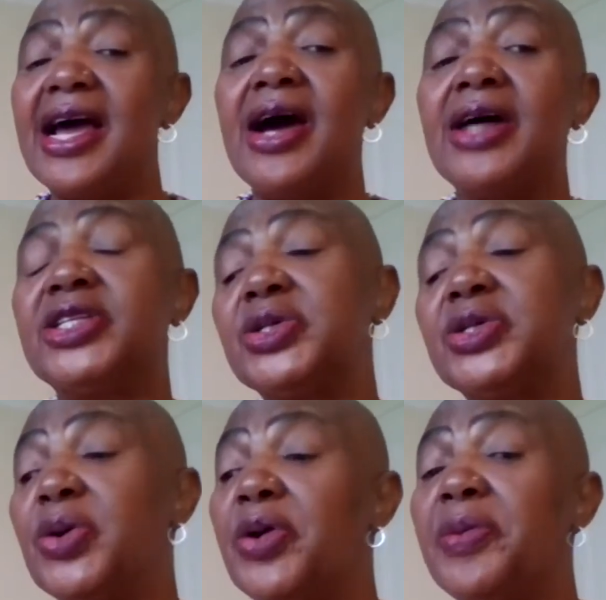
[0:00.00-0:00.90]
So
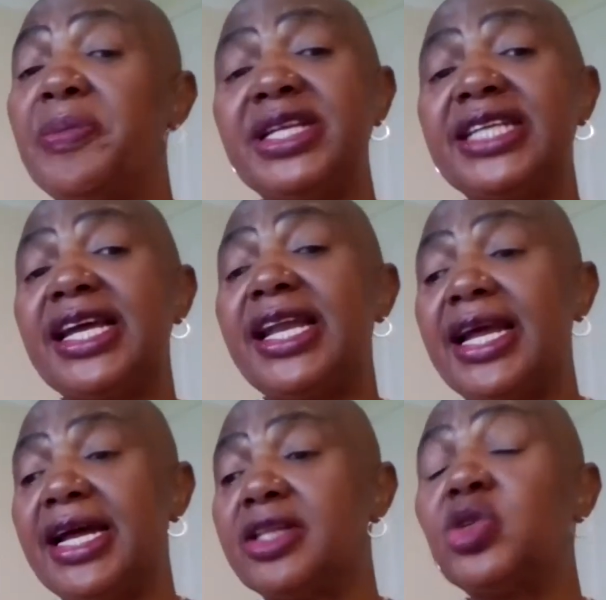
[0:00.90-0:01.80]
on mental
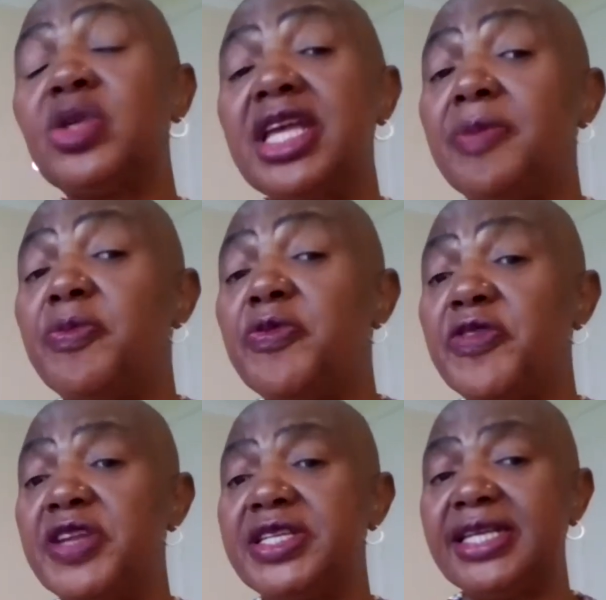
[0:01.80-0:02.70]
health, to keep
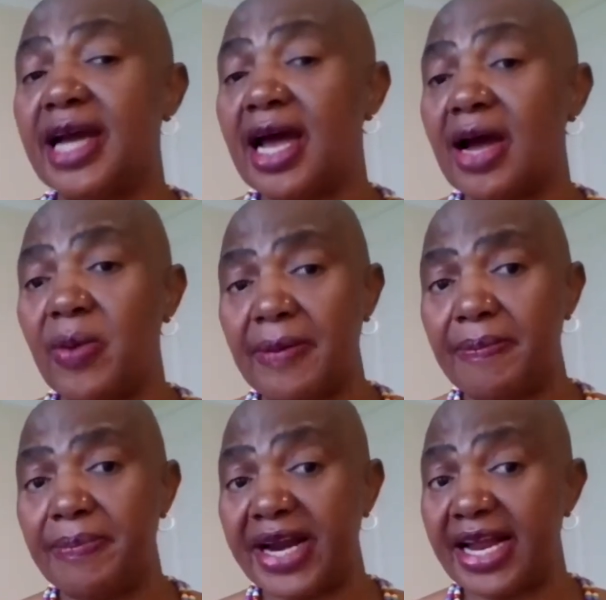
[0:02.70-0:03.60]
feeding our
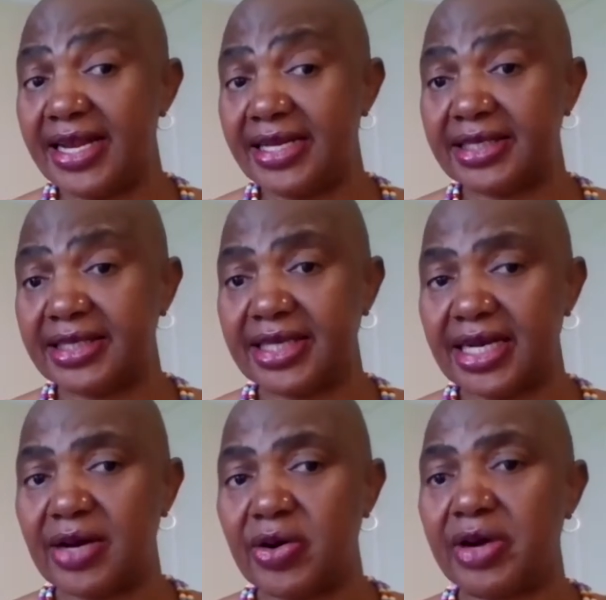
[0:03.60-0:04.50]
brains
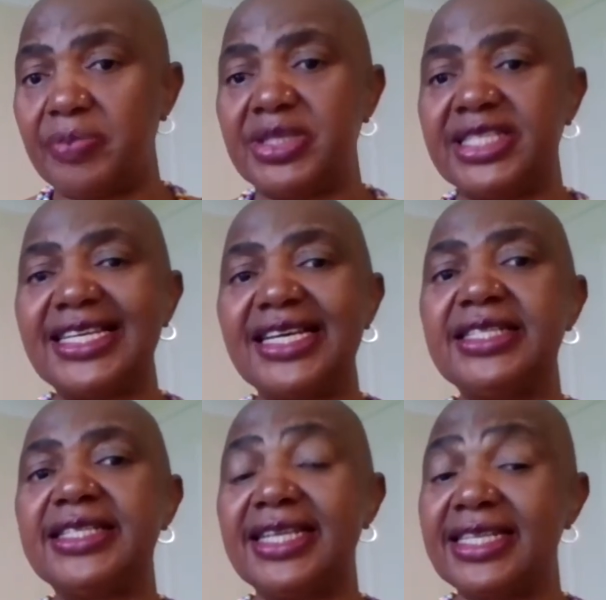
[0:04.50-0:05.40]
now, besides
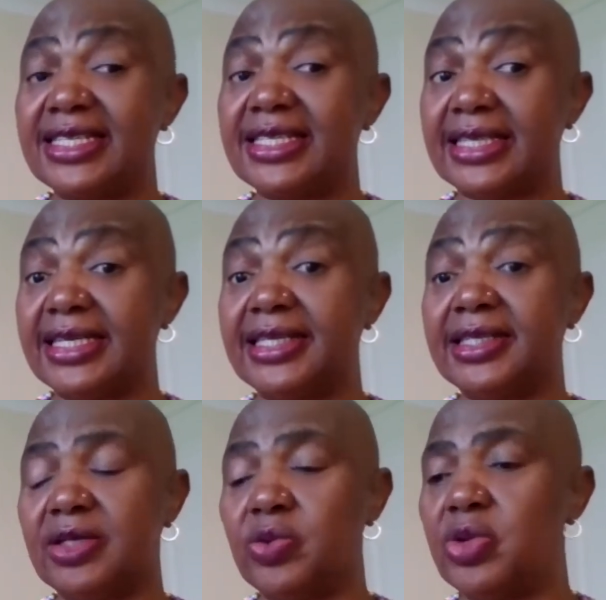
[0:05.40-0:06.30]

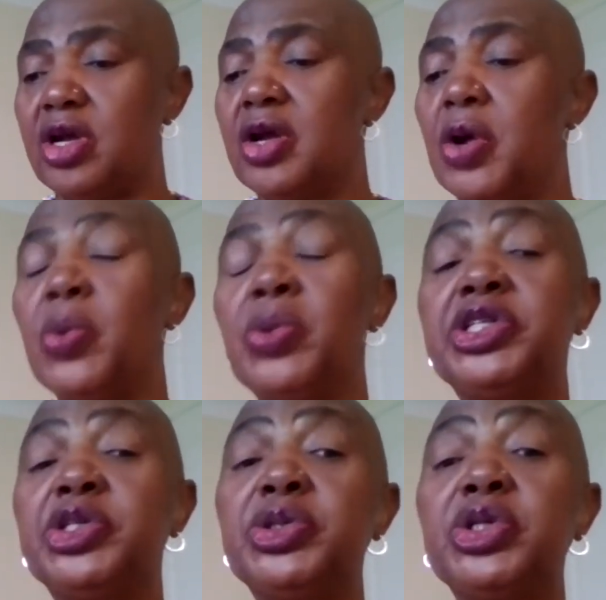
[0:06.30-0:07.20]
exercising, we
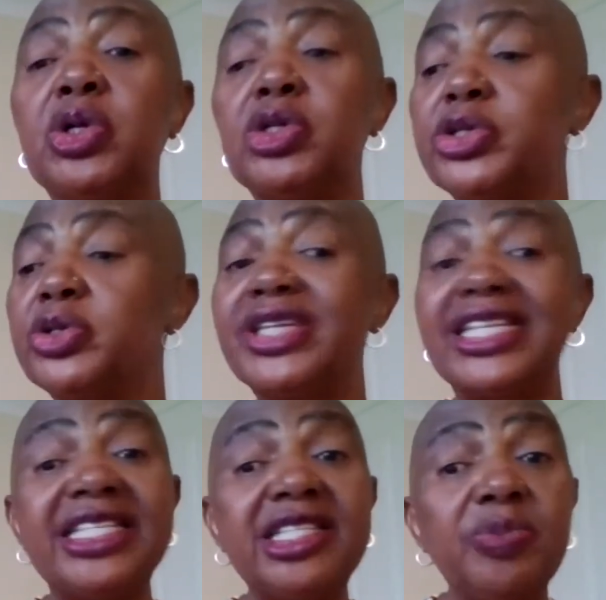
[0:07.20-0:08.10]
should also
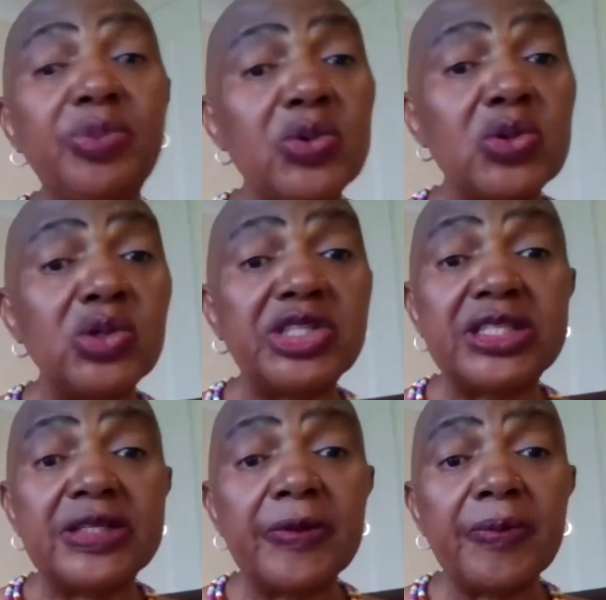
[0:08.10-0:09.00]
read books,
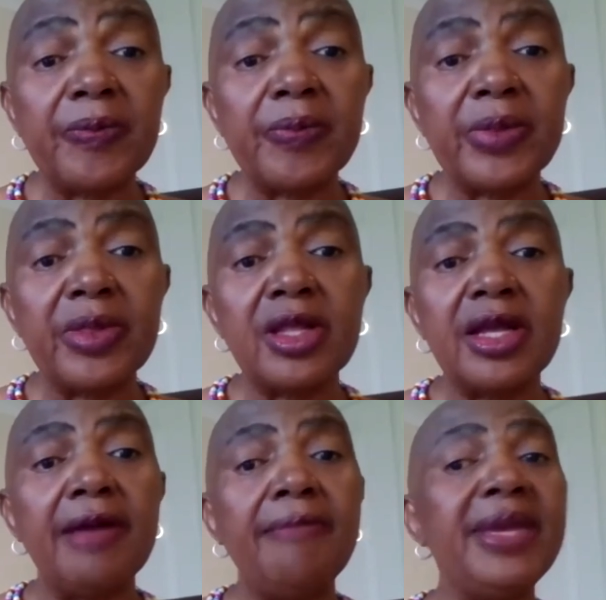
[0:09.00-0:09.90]

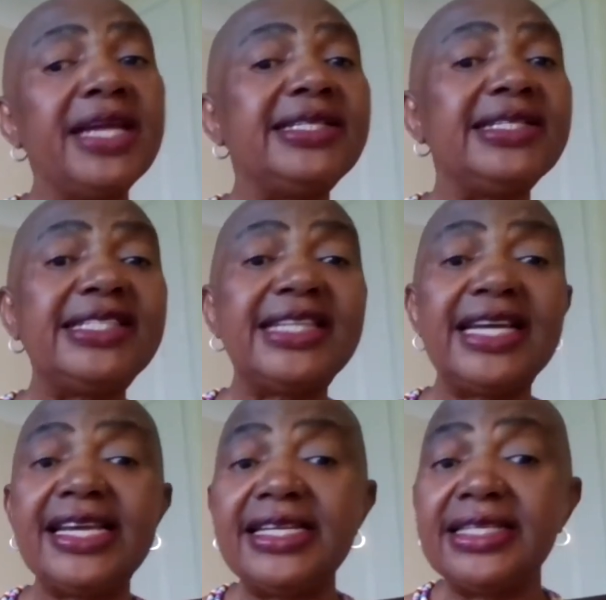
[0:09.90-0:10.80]

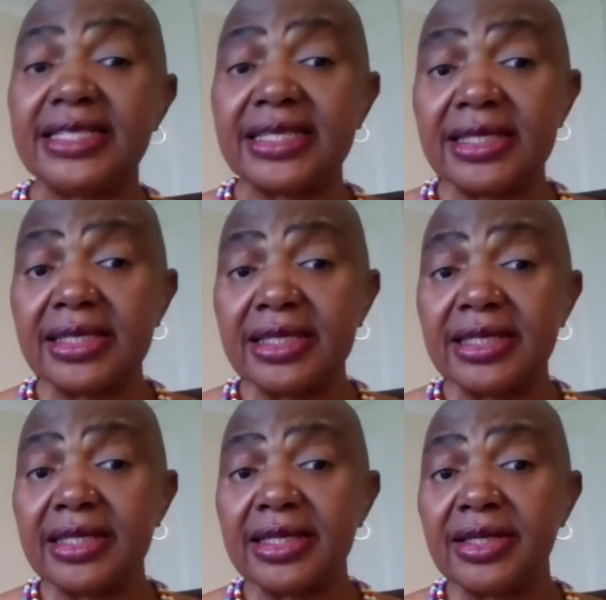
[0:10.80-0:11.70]
meditate,
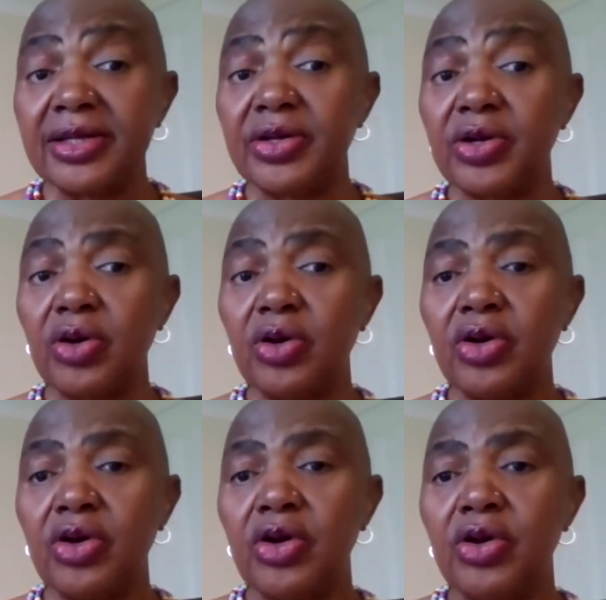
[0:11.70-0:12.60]
you know,
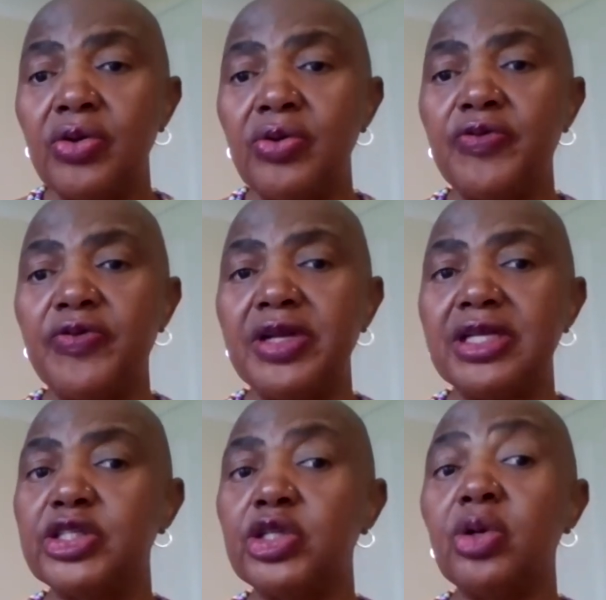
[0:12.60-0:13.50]
you feel
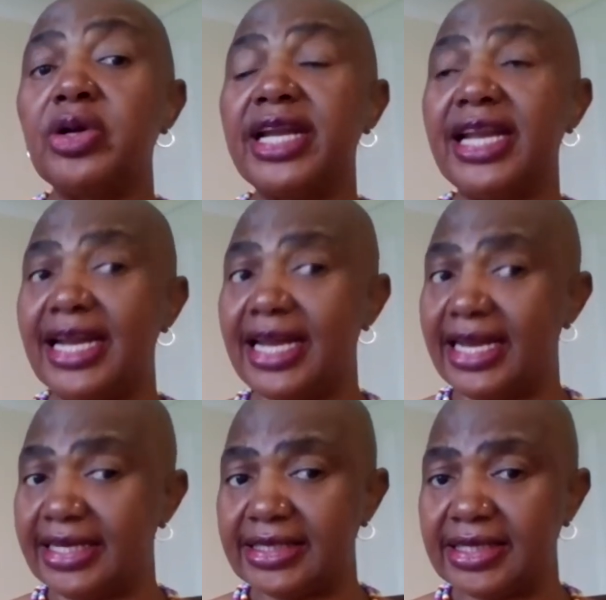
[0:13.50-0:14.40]
so
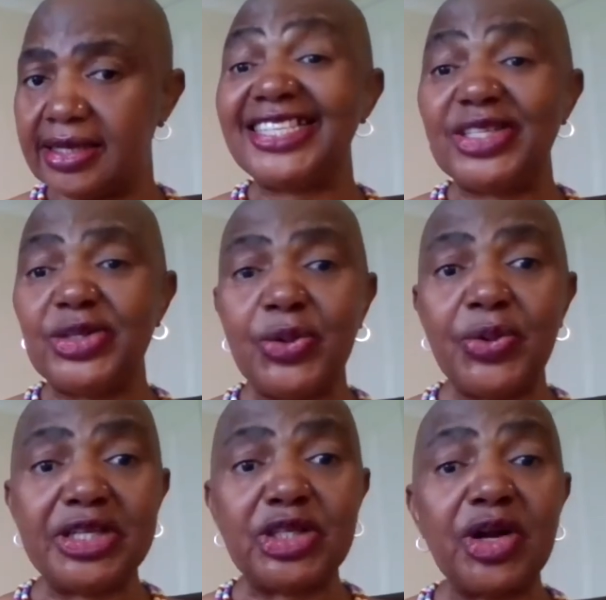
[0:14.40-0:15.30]
relaxed. You were
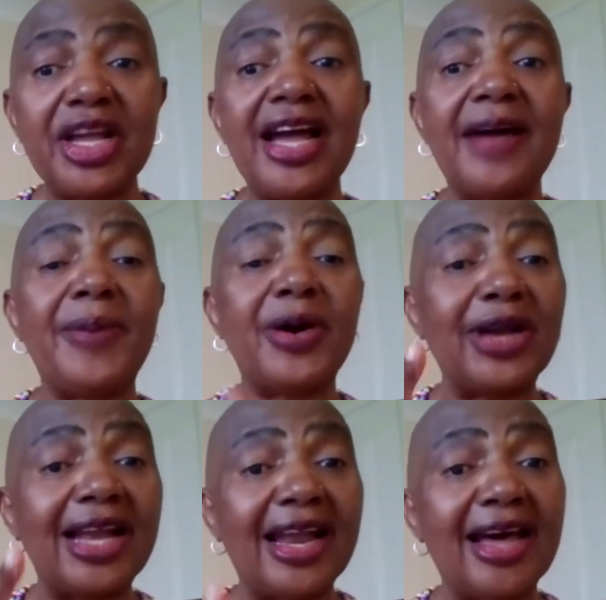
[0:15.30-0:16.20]
talking about
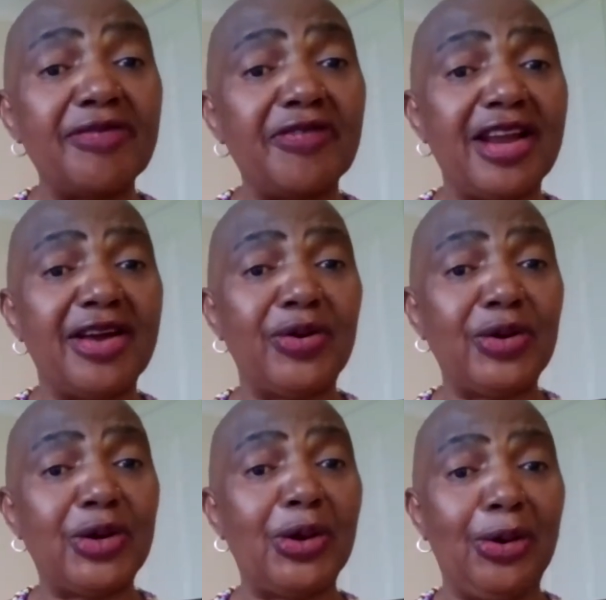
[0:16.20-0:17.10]
laughter not
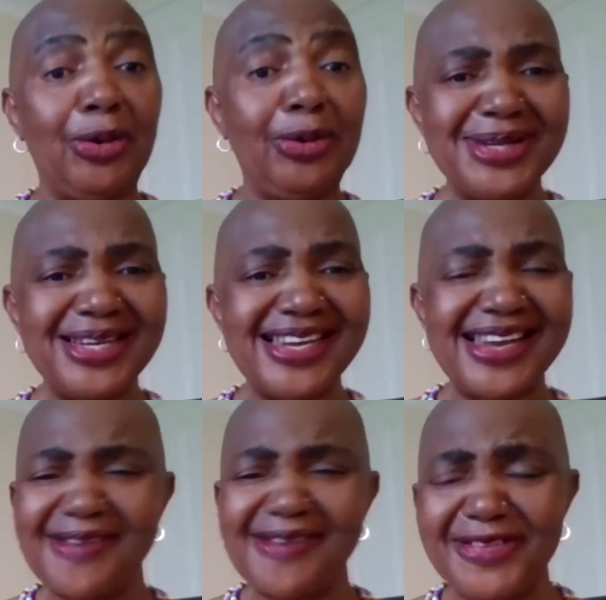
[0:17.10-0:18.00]
long.
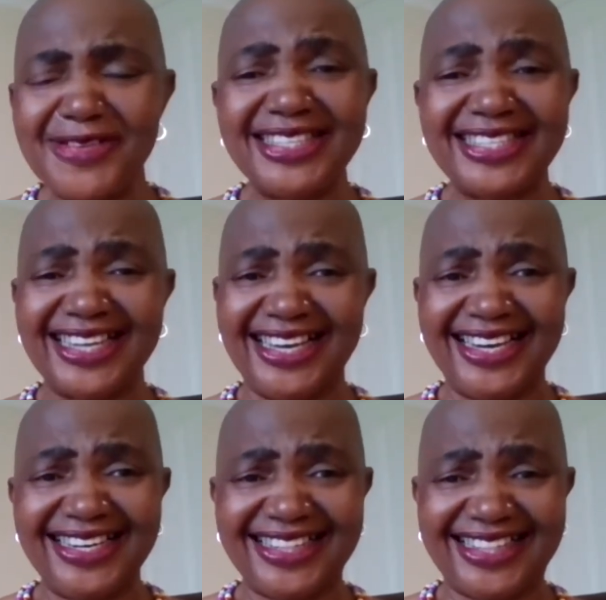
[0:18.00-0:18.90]
Laughing is
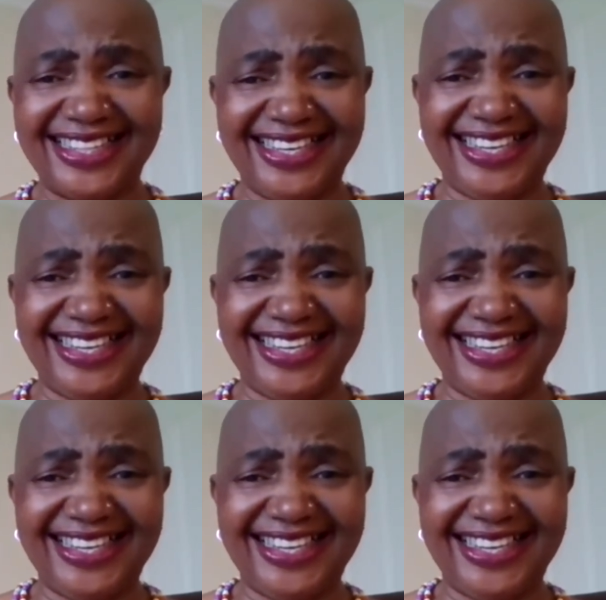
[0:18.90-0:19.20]
healthy.